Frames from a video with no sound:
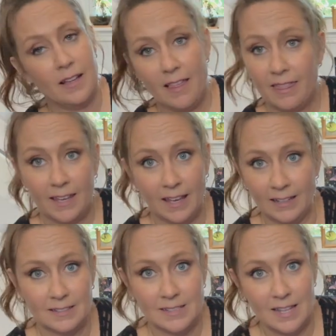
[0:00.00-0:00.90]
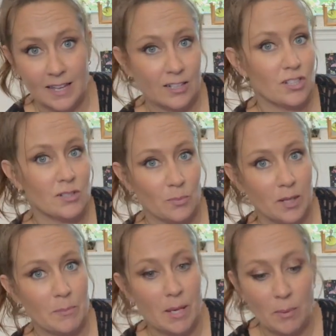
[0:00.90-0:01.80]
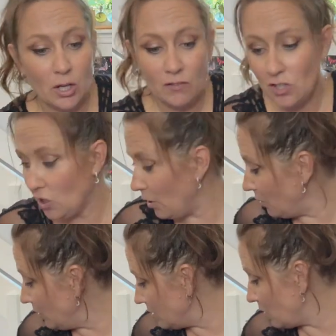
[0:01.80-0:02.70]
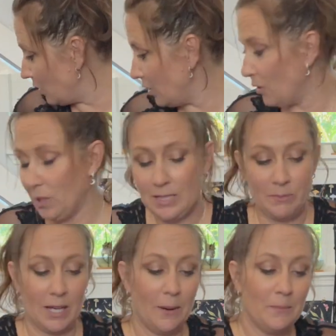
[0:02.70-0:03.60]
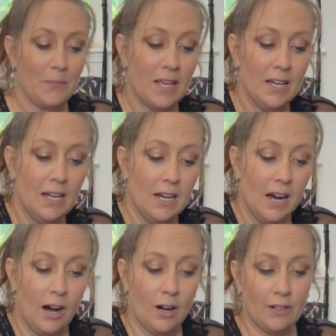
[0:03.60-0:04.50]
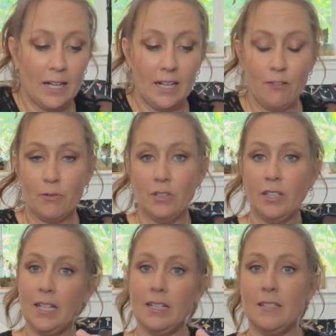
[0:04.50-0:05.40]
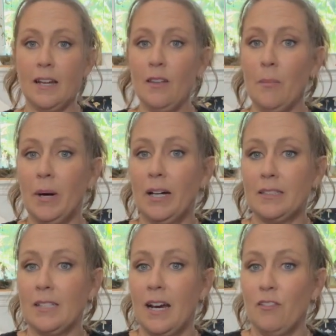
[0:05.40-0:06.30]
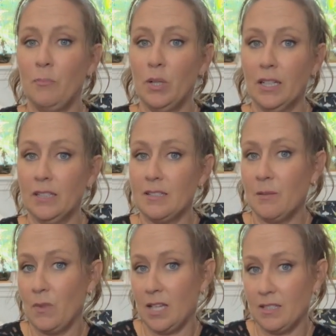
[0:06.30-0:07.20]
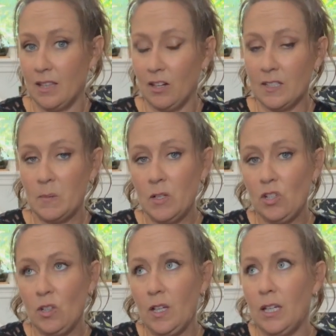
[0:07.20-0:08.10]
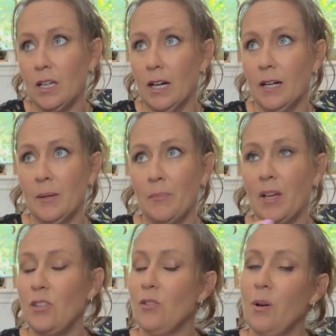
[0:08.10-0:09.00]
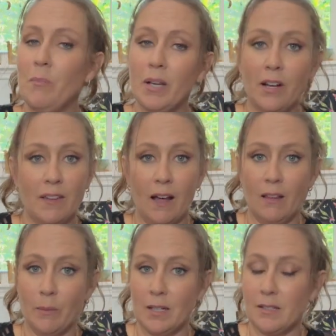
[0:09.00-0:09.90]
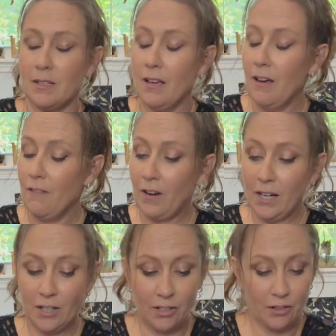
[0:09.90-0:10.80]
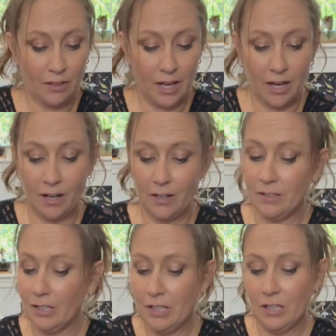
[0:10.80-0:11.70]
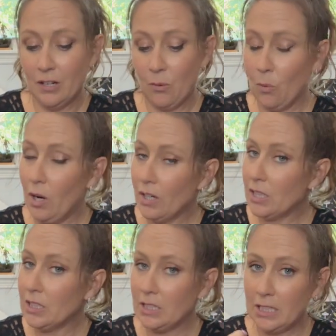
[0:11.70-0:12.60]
the kittens that just wanna be a part of the show, so they're going to meow. All right, if we're looking inside the box, I've put some things in there, especially, I'm big on the elements. Fire, earth, air, water,